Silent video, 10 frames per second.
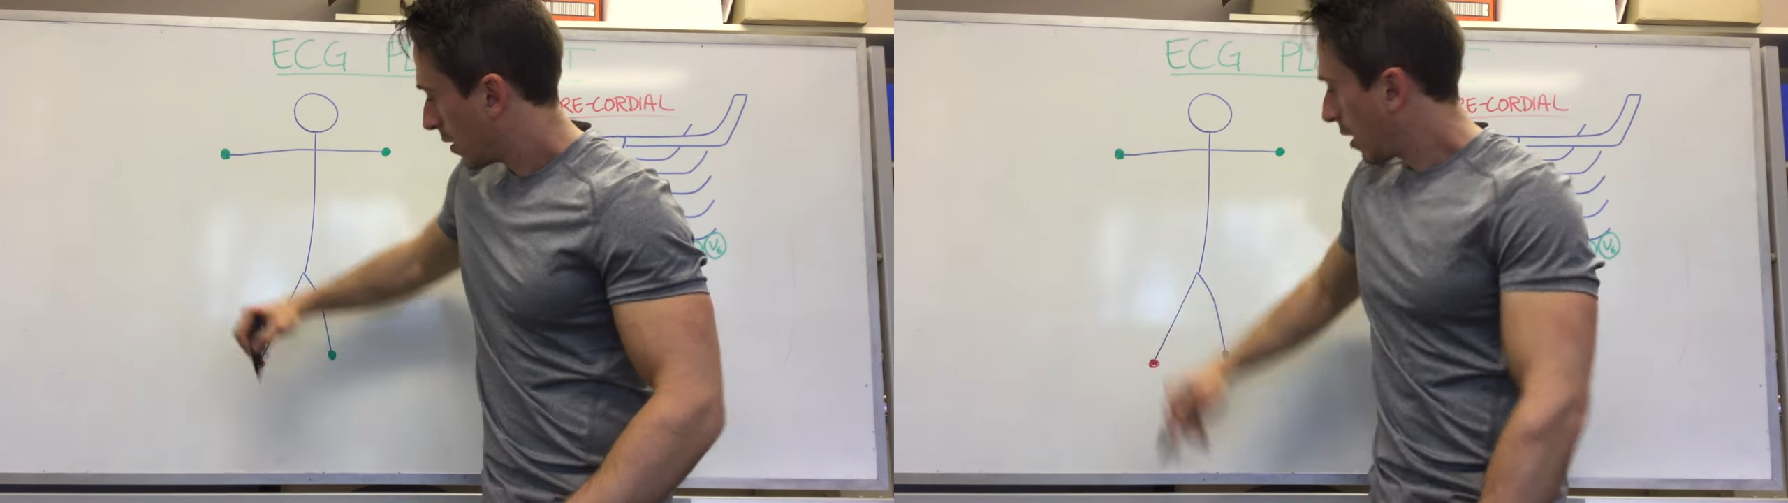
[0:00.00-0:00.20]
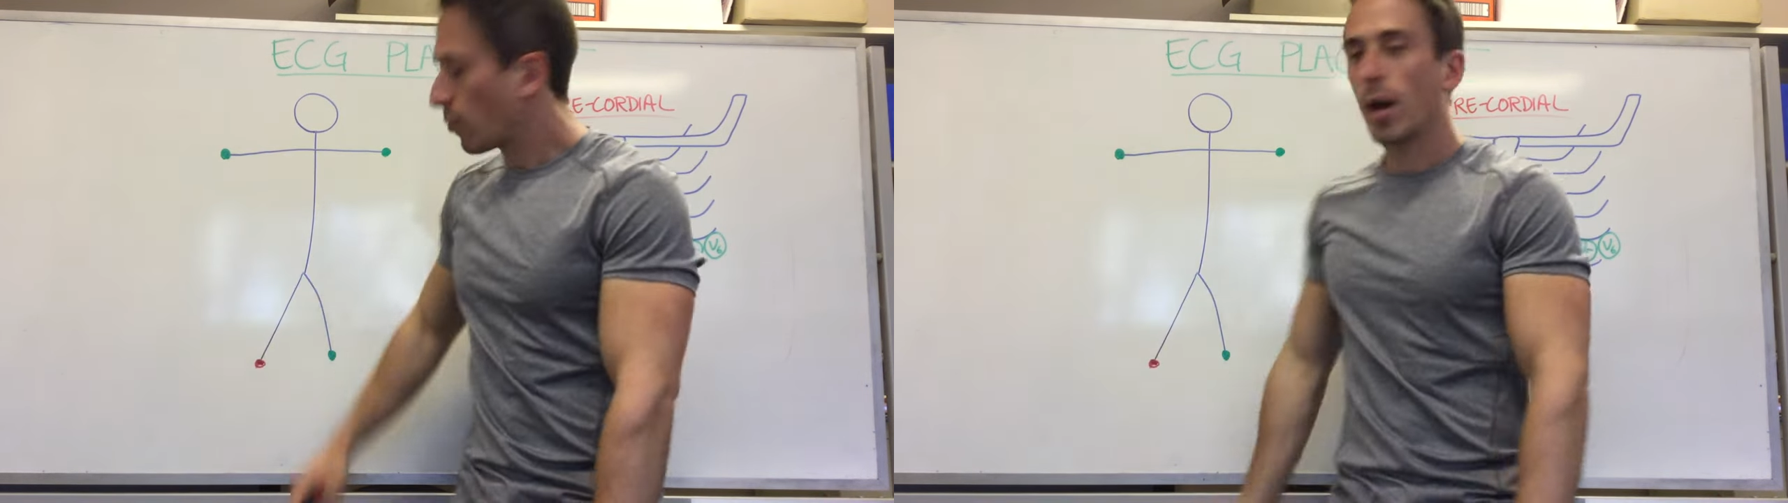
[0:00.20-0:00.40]

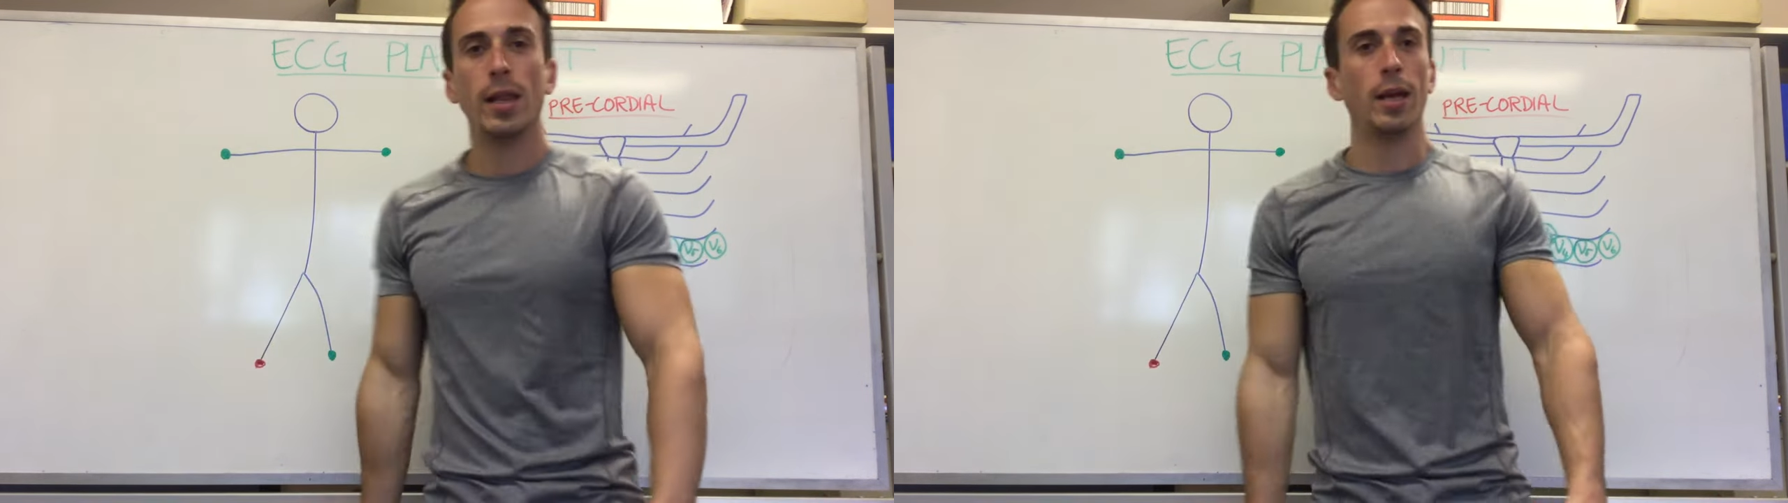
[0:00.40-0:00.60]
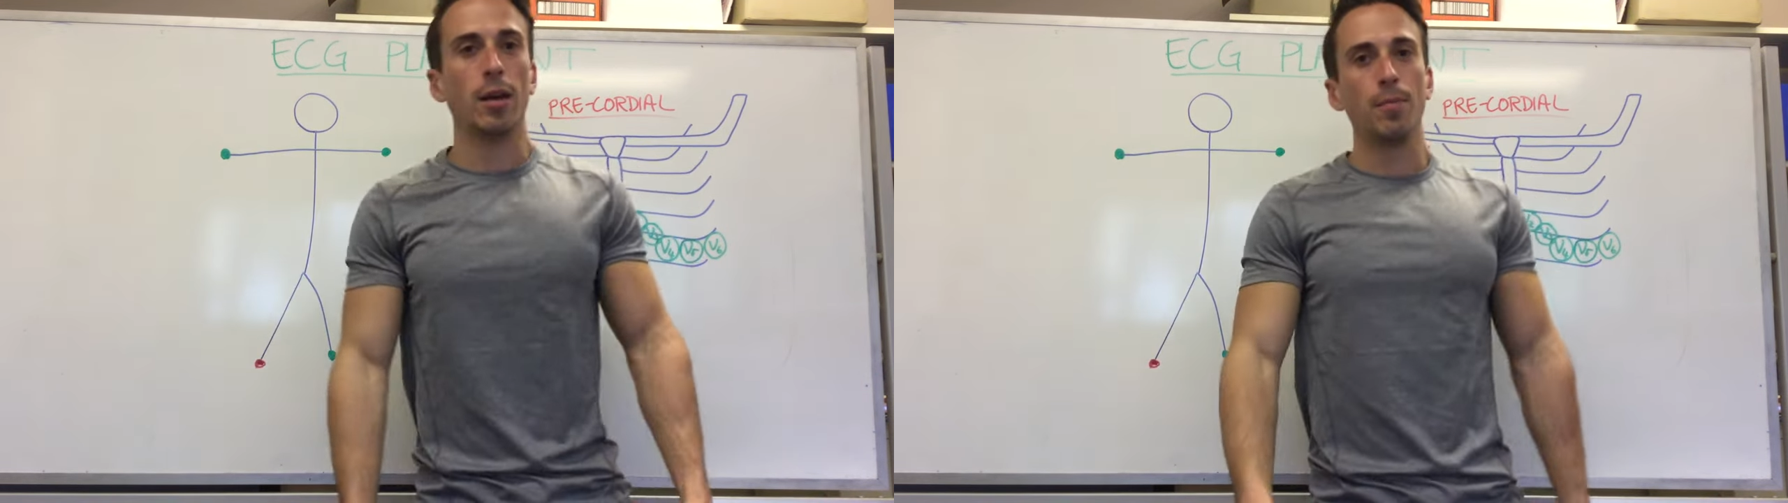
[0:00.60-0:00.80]
and right
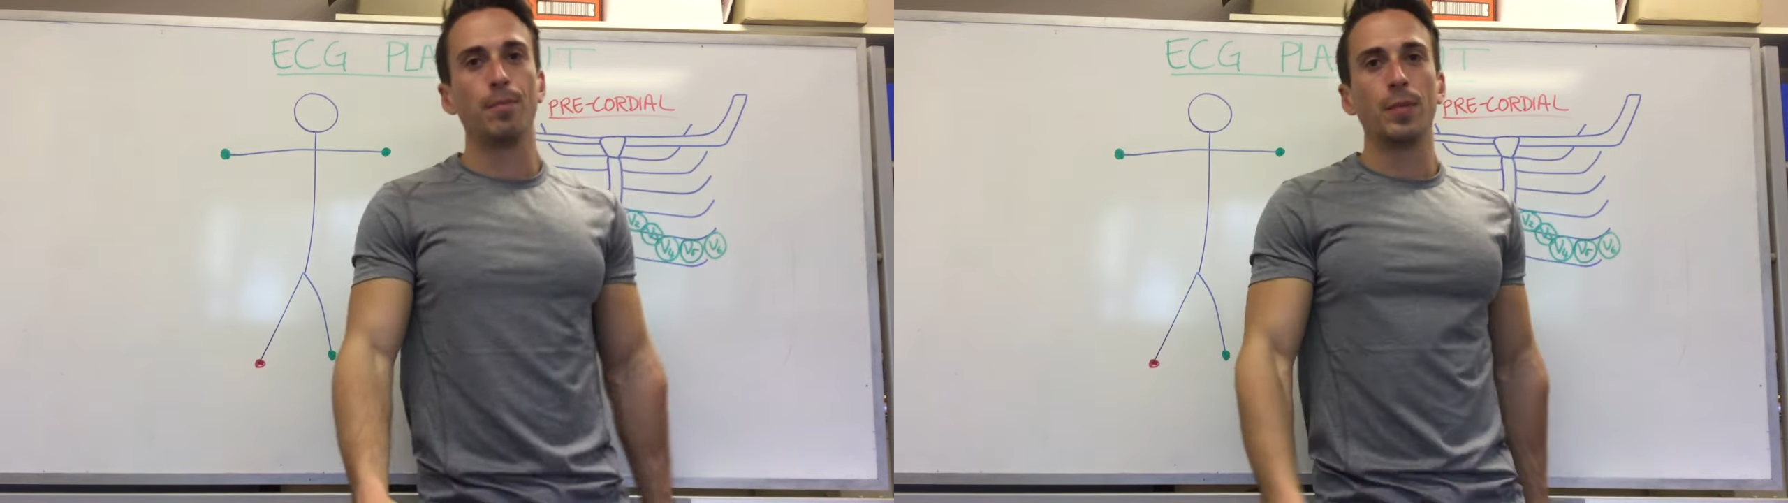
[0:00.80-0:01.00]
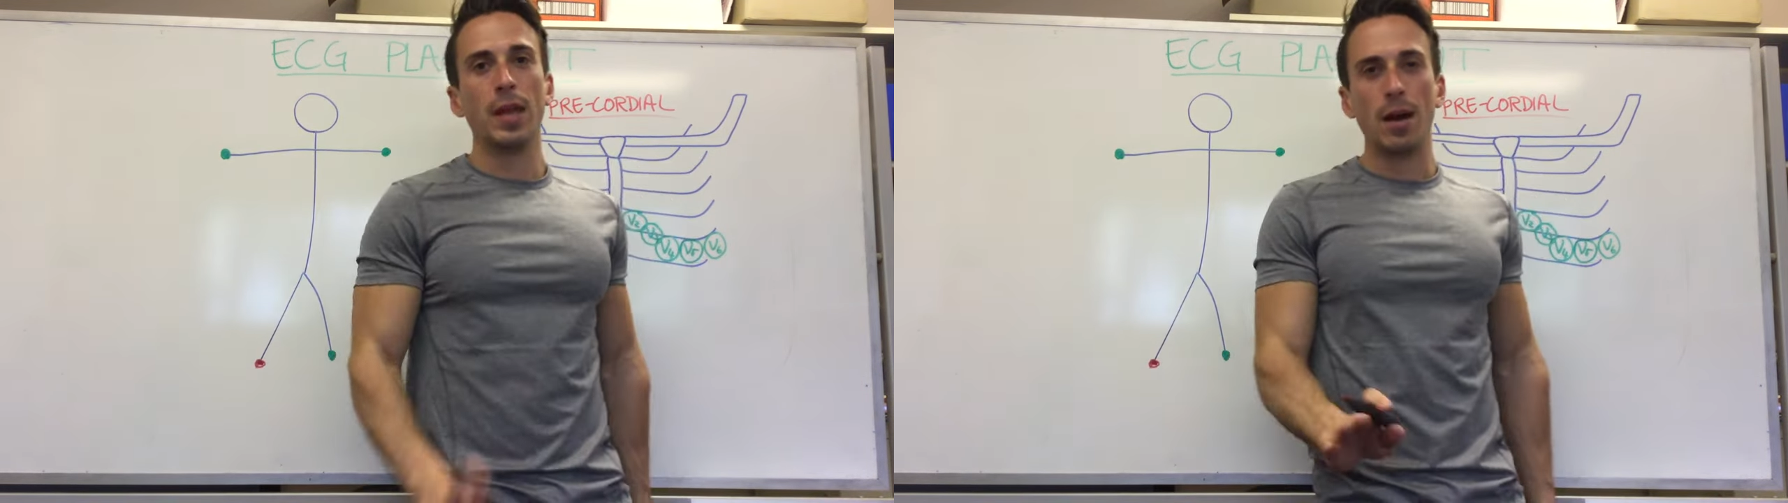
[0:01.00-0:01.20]
leg.
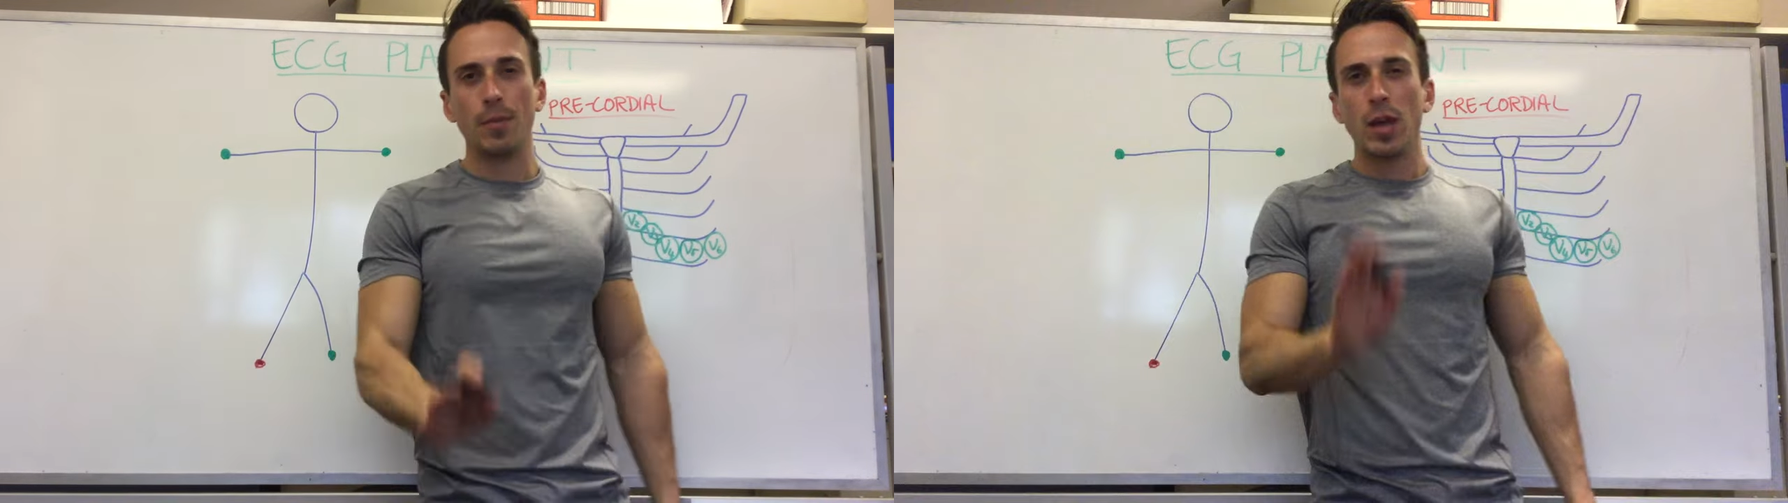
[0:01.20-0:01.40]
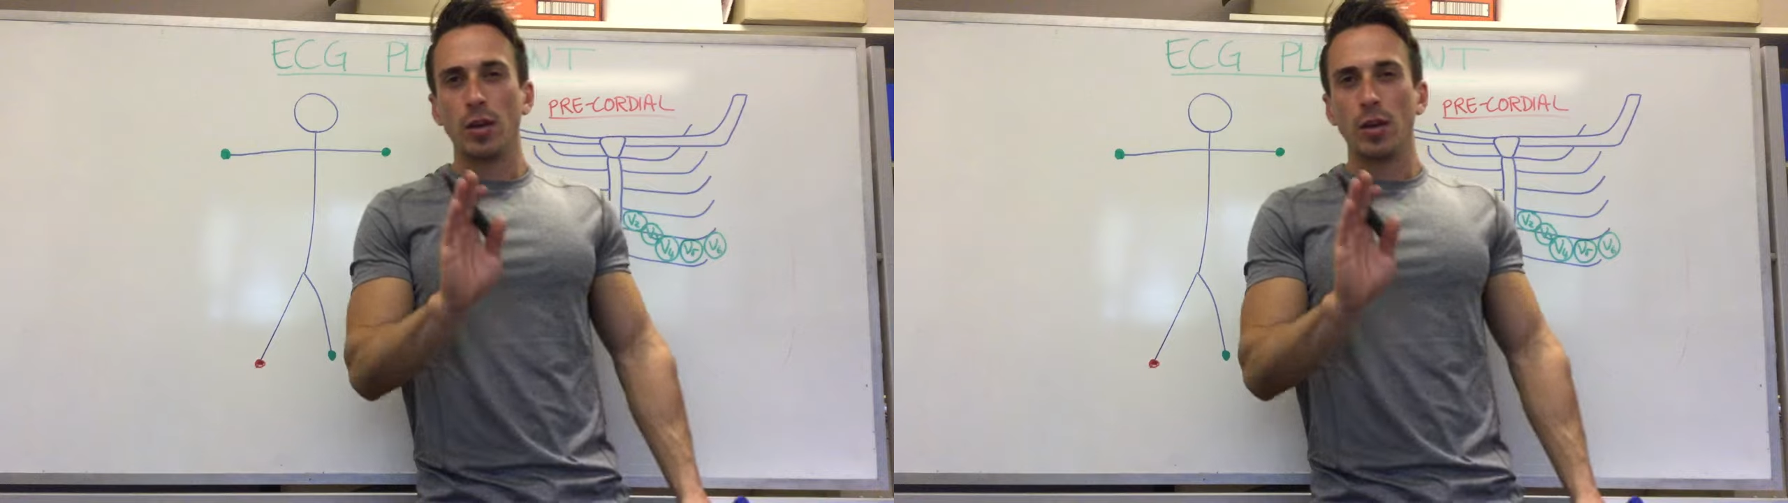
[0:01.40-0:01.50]
Now,